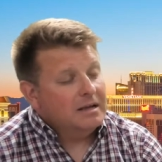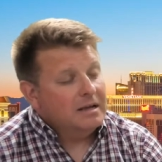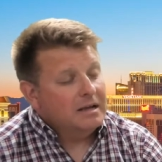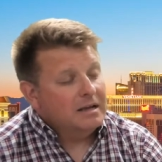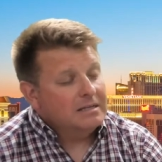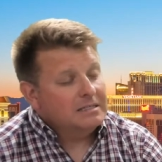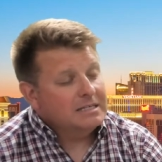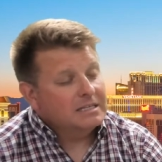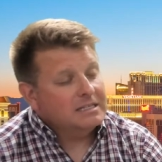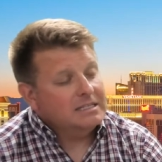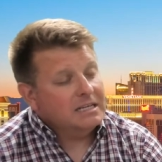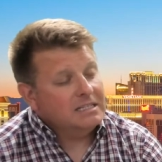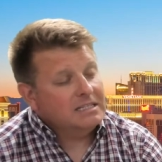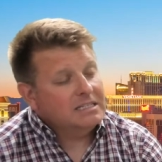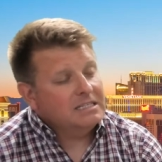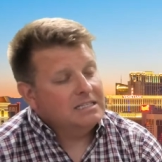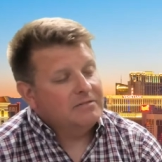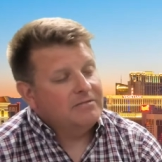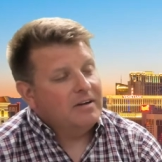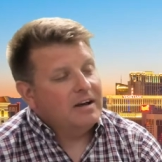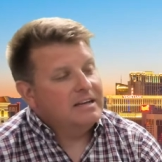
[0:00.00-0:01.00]
Success
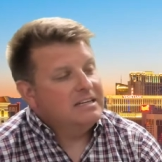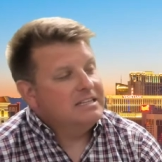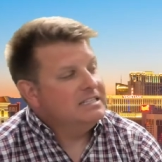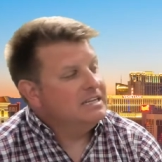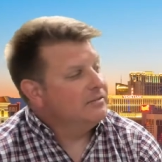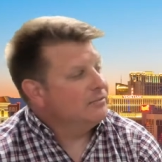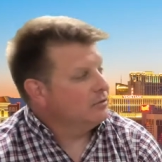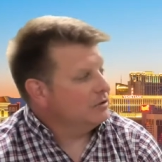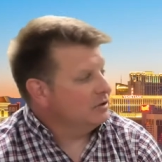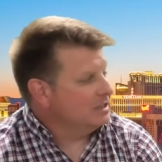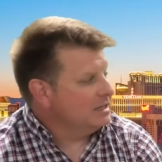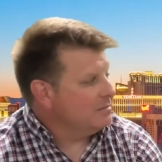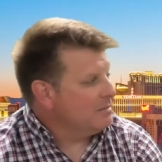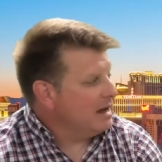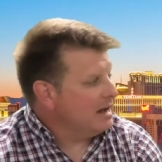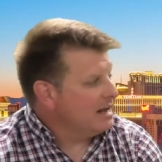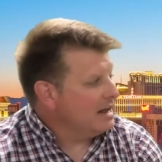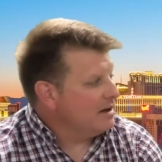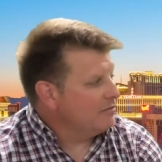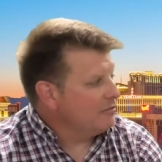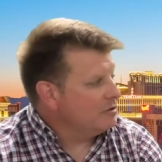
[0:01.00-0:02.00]
is defined differently
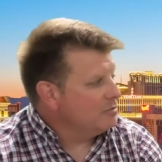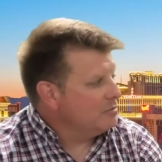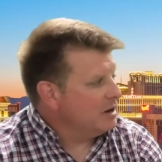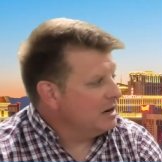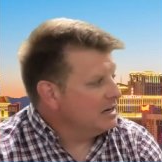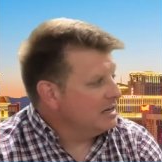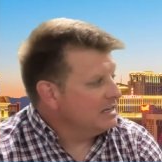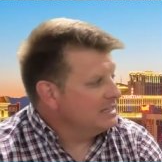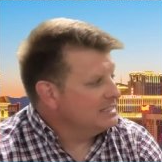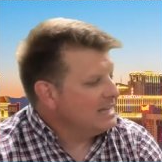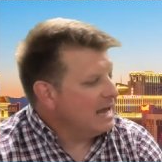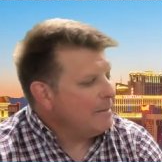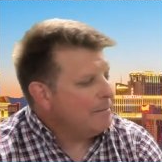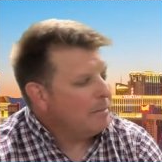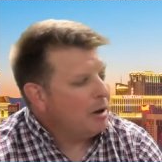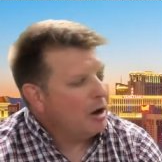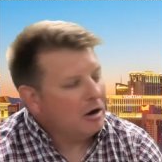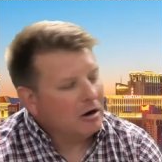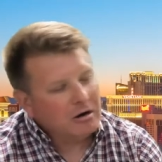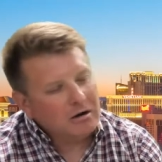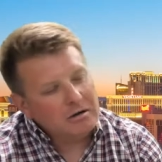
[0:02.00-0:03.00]
by everybody. Is that
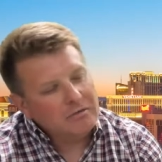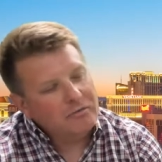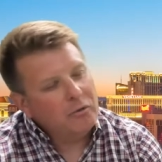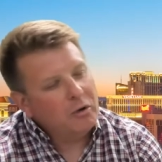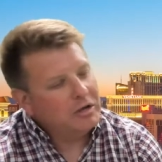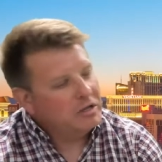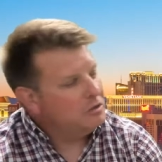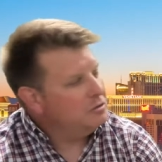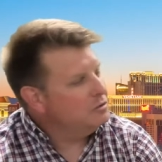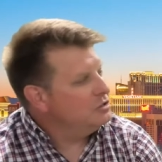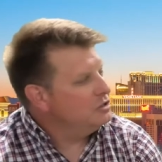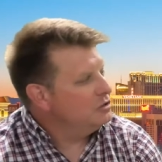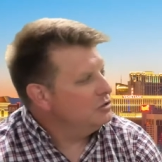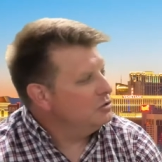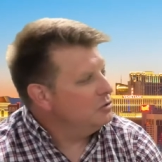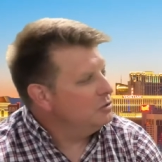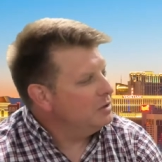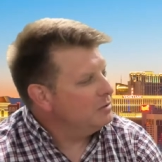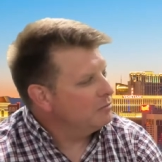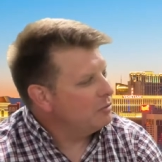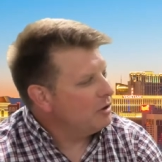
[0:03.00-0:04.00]
part of what you
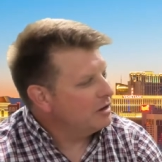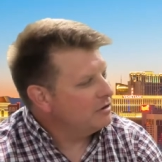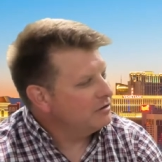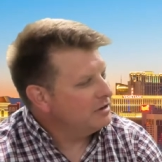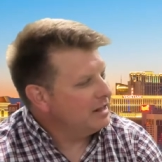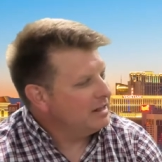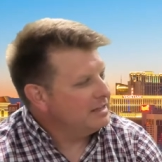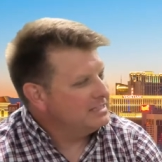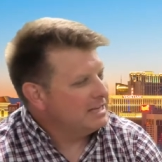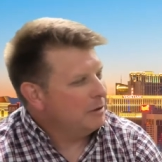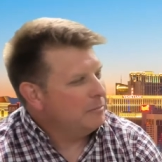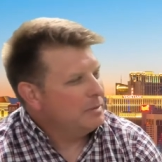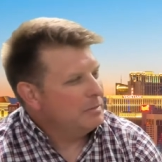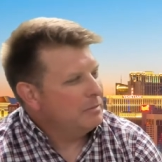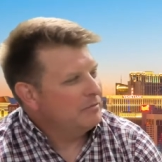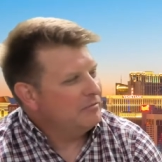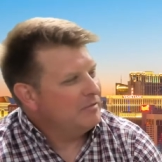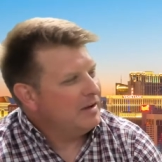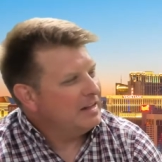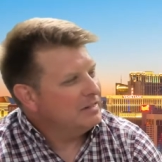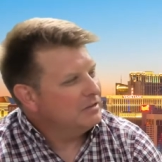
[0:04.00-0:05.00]
do in Proctor Gallagher? Is help
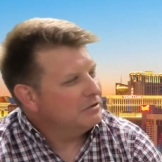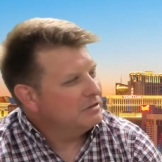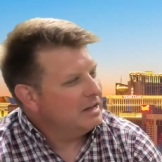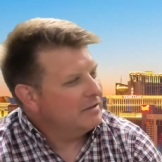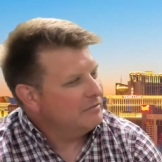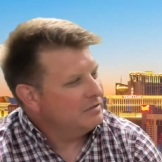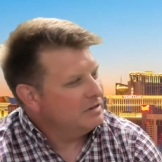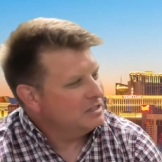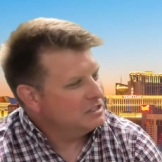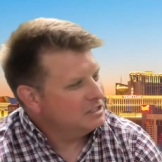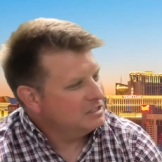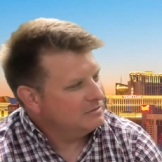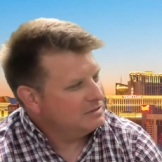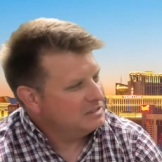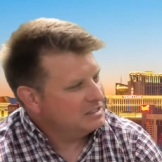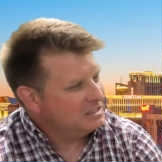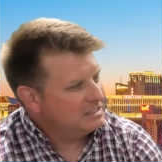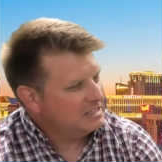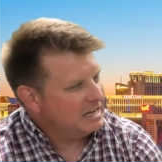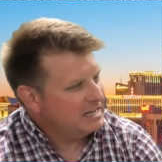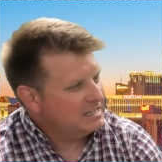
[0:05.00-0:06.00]
people find their definition of
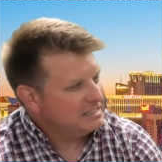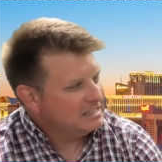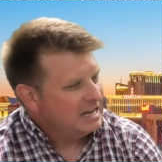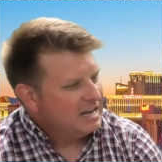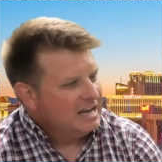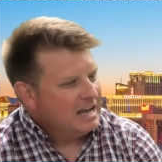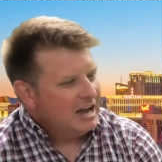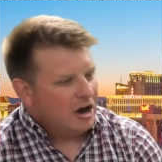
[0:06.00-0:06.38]
success?